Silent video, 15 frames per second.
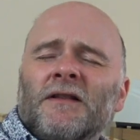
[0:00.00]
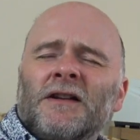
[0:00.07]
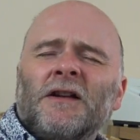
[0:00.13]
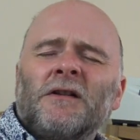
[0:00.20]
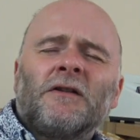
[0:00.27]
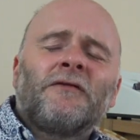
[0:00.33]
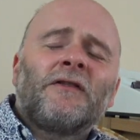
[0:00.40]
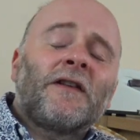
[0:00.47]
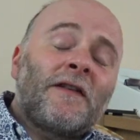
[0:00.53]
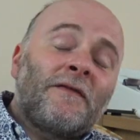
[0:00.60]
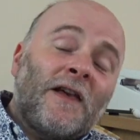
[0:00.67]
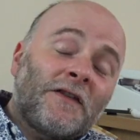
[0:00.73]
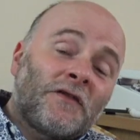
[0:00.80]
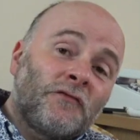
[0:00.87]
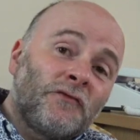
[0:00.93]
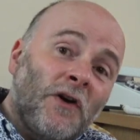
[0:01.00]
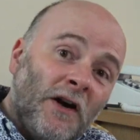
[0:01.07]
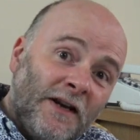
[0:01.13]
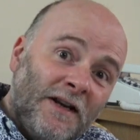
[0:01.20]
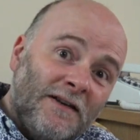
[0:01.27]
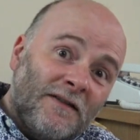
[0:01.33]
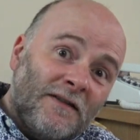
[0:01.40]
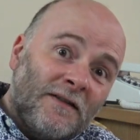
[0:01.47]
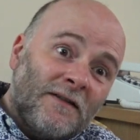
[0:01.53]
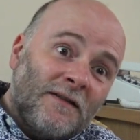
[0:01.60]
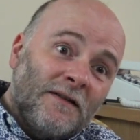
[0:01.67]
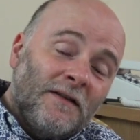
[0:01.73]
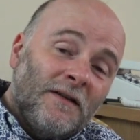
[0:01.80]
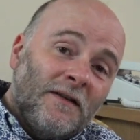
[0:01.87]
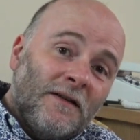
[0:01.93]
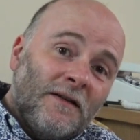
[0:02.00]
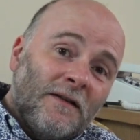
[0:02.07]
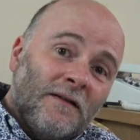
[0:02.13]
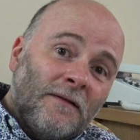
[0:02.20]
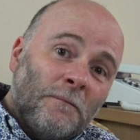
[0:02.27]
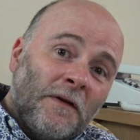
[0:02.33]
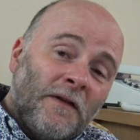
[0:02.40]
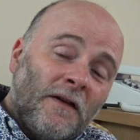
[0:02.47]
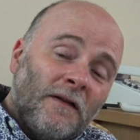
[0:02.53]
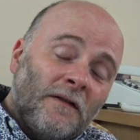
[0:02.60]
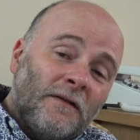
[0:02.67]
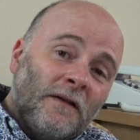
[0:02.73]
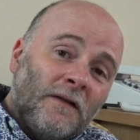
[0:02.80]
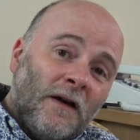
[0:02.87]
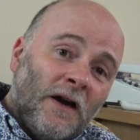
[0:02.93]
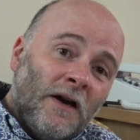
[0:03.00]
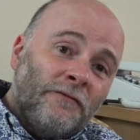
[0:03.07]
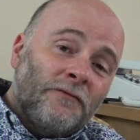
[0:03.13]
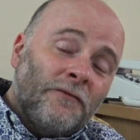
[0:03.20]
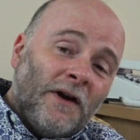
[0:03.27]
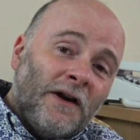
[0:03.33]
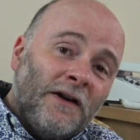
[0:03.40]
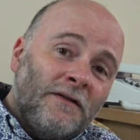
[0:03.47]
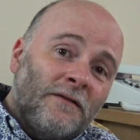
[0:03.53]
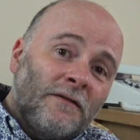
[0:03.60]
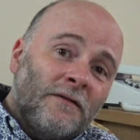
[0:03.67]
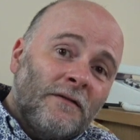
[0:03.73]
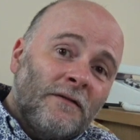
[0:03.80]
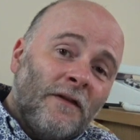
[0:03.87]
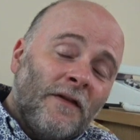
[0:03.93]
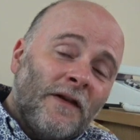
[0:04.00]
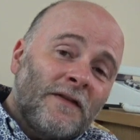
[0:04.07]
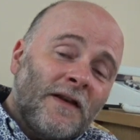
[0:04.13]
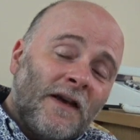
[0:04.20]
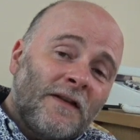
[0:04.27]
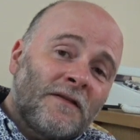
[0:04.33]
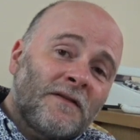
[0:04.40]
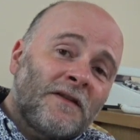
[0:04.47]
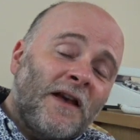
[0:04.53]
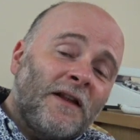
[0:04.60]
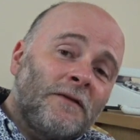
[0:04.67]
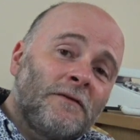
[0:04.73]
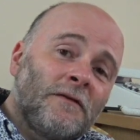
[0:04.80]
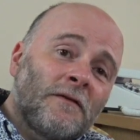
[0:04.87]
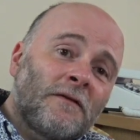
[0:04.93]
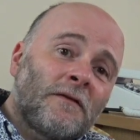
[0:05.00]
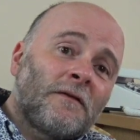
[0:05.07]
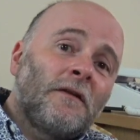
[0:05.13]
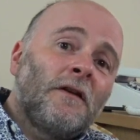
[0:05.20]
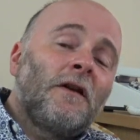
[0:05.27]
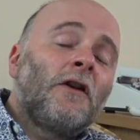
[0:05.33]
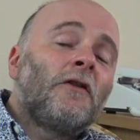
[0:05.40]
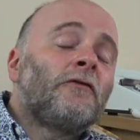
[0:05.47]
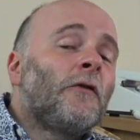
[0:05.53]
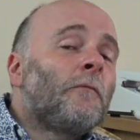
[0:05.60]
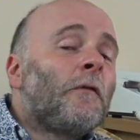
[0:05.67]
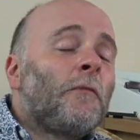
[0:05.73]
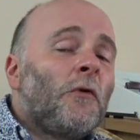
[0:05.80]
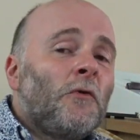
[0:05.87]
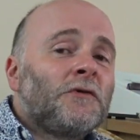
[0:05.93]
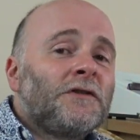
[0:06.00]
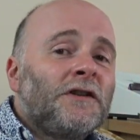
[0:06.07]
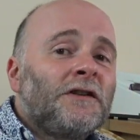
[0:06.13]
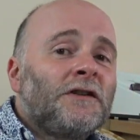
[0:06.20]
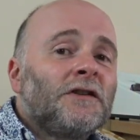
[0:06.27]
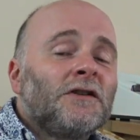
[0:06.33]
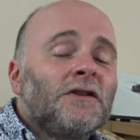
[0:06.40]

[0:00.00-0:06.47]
I don't know if that's right, but I've read that they take cells from aborted